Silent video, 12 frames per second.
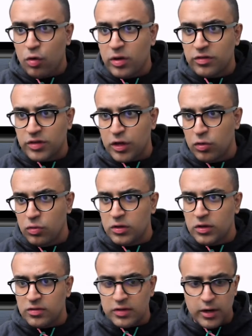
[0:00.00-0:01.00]
Once I do
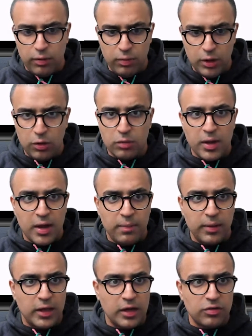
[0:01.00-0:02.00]
this and I reload my
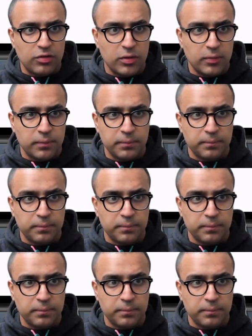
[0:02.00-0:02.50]
application,